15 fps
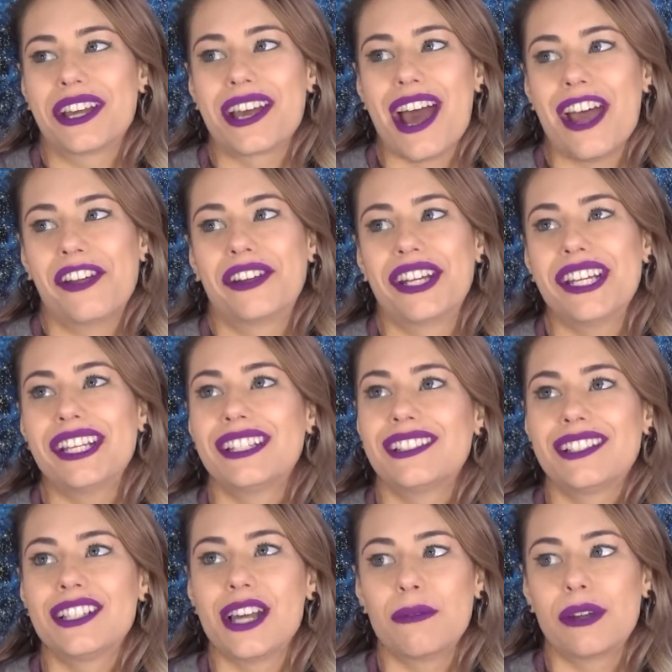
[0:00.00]
and Kairi.
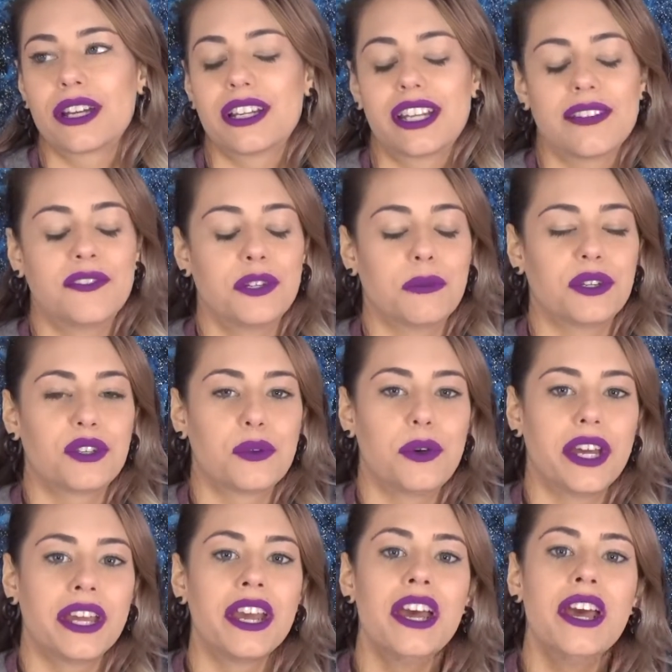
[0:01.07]
I'm not going to give too much away.